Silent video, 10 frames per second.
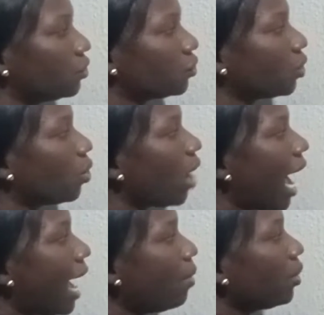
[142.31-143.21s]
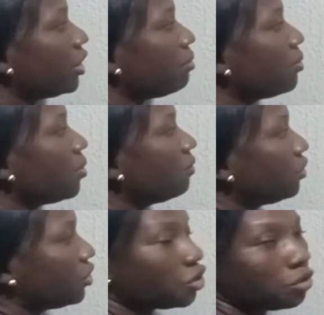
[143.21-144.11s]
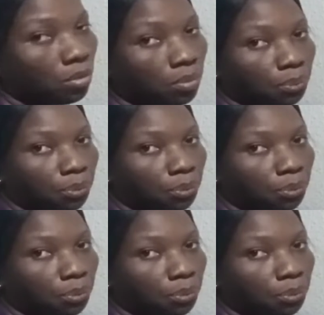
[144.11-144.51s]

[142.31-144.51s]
So I will remove this